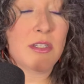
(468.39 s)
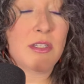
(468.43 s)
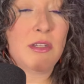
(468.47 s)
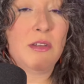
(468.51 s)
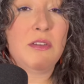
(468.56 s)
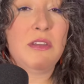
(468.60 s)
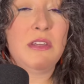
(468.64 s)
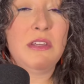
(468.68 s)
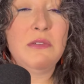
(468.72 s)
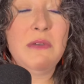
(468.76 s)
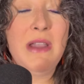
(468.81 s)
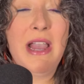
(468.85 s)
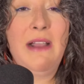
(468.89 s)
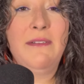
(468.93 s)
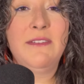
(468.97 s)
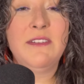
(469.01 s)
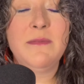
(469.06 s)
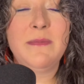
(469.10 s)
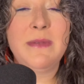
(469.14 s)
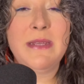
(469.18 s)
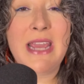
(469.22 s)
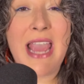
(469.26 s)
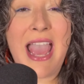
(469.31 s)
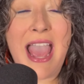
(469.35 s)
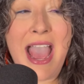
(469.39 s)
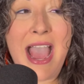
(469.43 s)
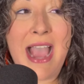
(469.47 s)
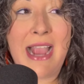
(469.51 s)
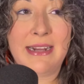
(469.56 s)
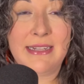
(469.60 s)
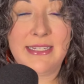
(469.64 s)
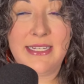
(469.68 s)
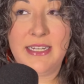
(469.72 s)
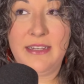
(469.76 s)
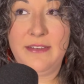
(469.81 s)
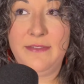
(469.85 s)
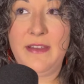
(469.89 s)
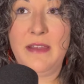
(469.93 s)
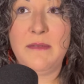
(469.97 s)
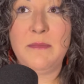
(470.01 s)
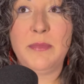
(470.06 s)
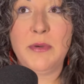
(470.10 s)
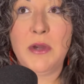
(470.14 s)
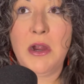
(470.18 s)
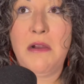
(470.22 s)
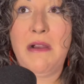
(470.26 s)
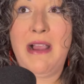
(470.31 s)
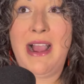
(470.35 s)
So you have to be active
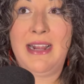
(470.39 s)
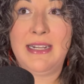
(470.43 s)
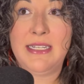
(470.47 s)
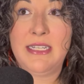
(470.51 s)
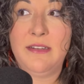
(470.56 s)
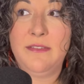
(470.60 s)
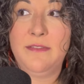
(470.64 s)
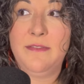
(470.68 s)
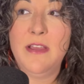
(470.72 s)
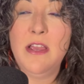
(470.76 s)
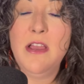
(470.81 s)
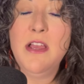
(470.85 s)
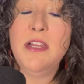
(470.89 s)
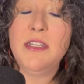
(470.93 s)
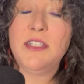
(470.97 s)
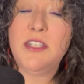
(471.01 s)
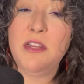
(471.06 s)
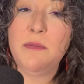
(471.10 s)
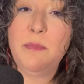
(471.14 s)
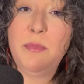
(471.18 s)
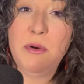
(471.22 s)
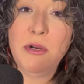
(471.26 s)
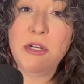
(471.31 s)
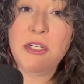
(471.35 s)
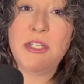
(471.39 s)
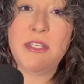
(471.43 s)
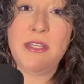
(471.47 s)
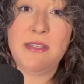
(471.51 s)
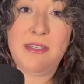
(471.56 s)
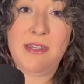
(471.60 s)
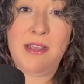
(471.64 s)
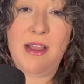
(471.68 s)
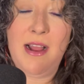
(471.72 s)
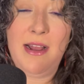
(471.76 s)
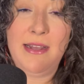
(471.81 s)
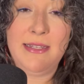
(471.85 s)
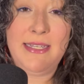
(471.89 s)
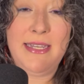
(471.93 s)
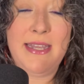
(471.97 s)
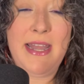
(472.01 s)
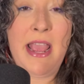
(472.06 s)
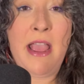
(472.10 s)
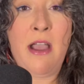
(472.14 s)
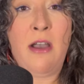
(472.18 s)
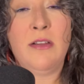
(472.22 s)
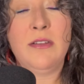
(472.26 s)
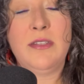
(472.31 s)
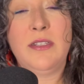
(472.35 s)
and proactive to push this content
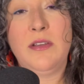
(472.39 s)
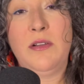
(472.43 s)
out.